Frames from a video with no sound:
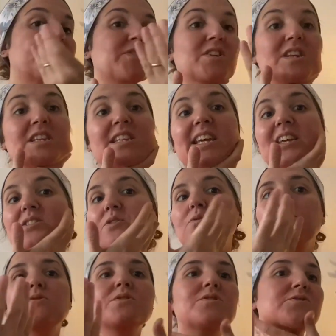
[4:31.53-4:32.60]
So they say it's
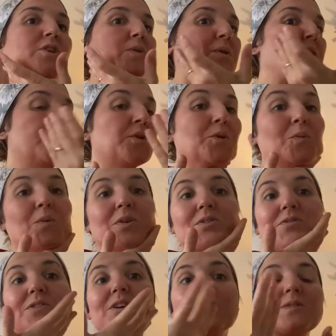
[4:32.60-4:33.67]
always good to go in an upwards
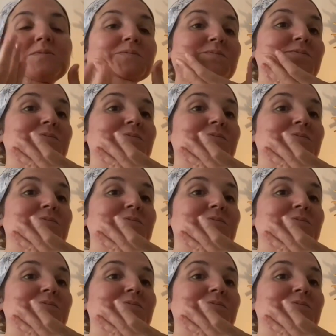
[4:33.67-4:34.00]
flow.